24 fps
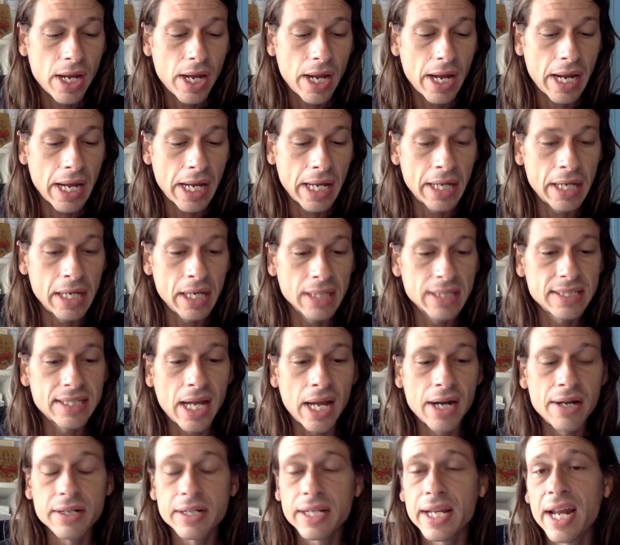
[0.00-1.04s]
and a
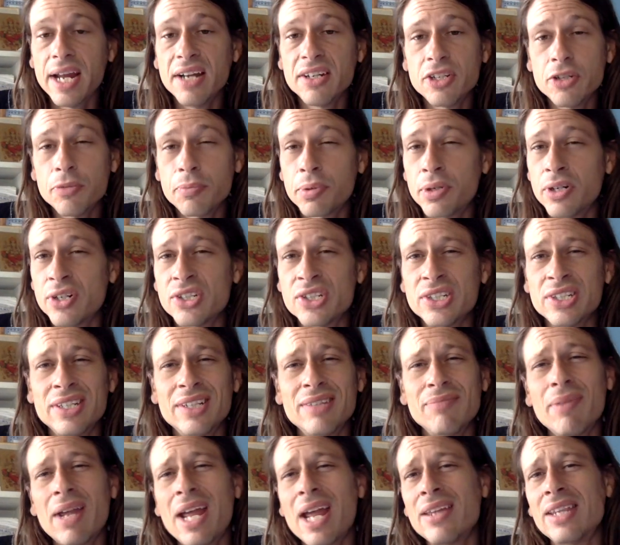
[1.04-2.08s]
saturn k2
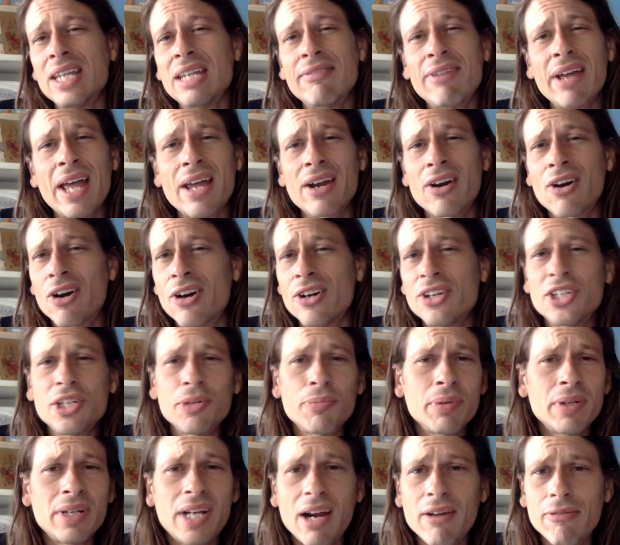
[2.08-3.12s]
person man they've had
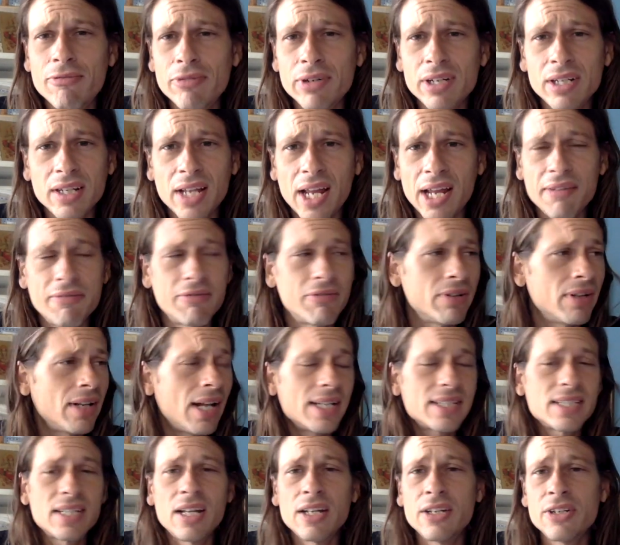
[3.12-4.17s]
hardship in every life for
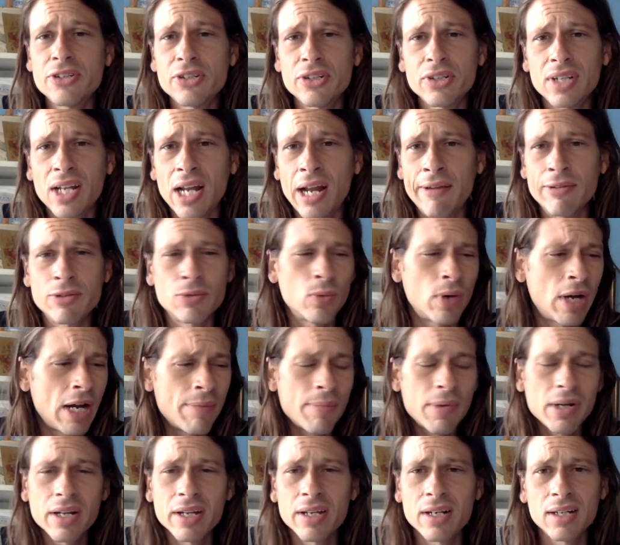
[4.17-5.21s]
last hundred lives why
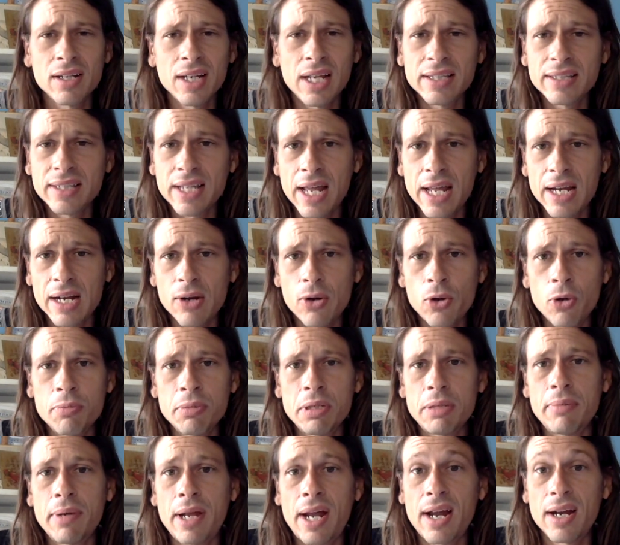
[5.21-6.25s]
am i going to let that hold
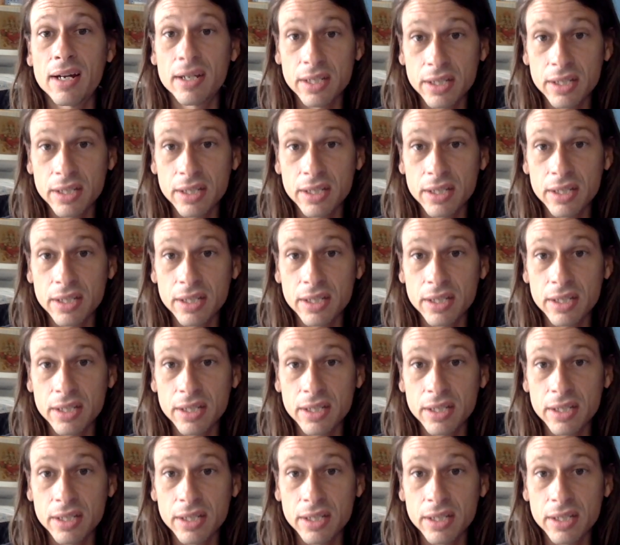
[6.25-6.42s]
me back